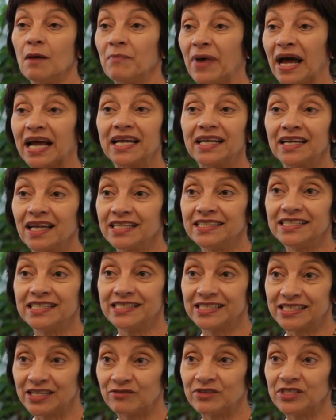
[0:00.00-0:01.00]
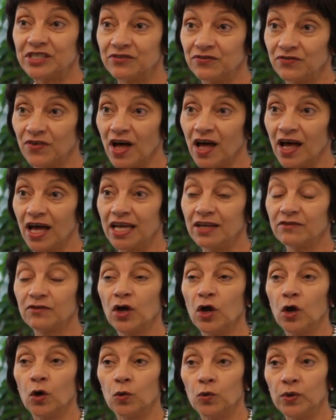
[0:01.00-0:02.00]
Back in nineteen seventy-five,
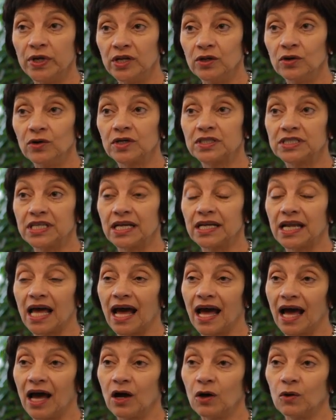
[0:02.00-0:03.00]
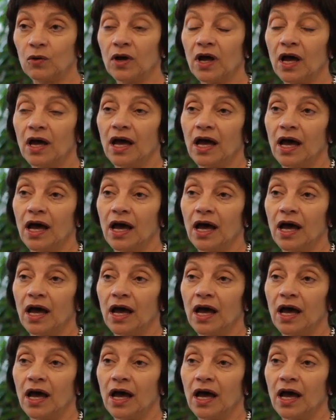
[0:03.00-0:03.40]
we looked at how